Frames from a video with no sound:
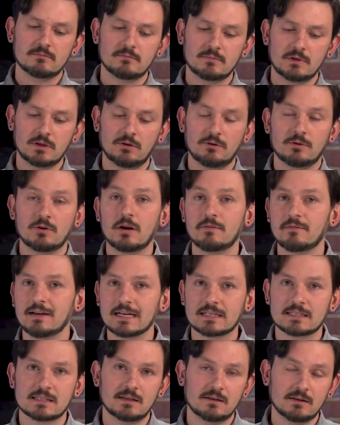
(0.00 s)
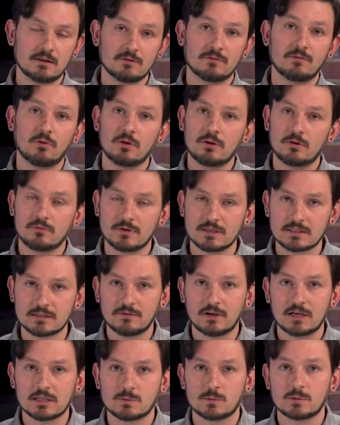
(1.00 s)
they're unvaccinated, therefore their risk of
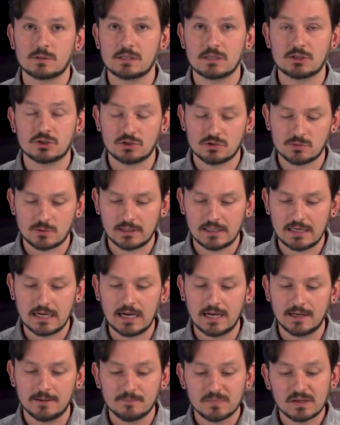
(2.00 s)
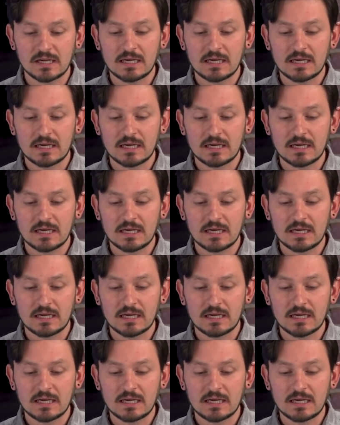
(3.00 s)
hospitalization is really high.